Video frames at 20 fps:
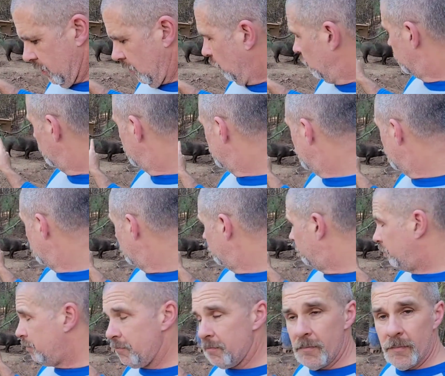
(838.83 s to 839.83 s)
with another
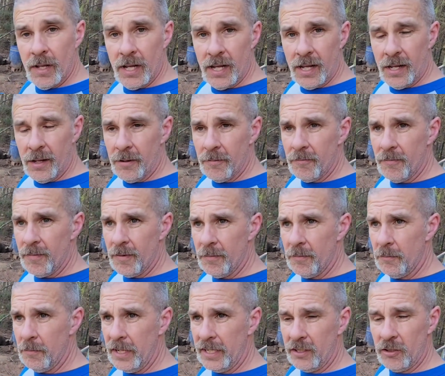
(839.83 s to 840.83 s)
uh,
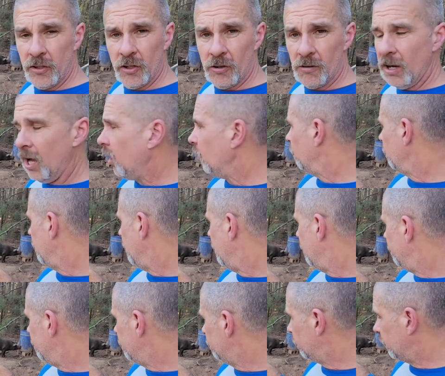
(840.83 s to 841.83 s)
big Duroc we
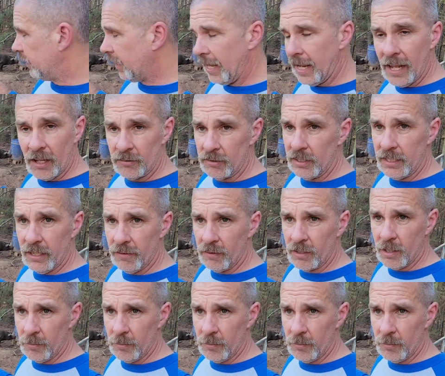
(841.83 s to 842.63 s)
have. He's in the house. He never